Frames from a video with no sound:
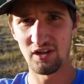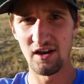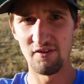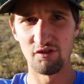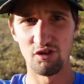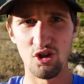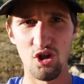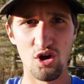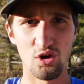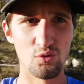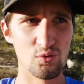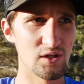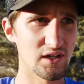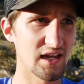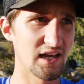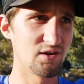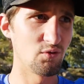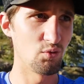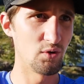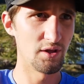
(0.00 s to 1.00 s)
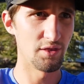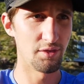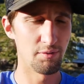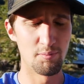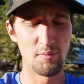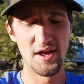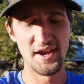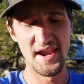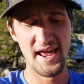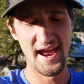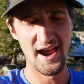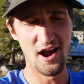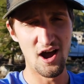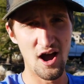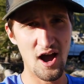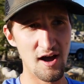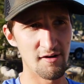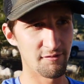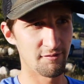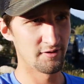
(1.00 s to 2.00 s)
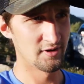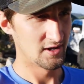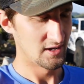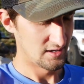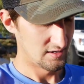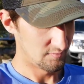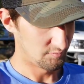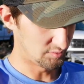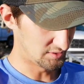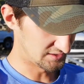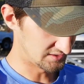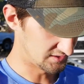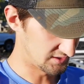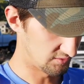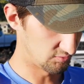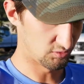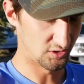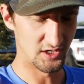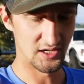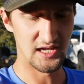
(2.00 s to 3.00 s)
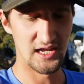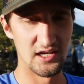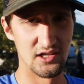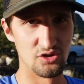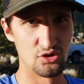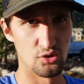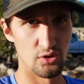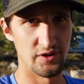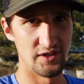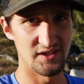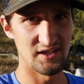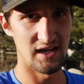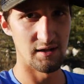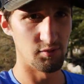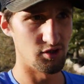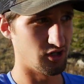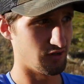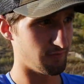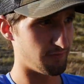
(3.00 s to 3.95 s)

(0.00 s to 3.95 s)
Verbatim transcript: Kind of a long weekend with Monday off, but uh, we're gonna kinda enjoy the time here.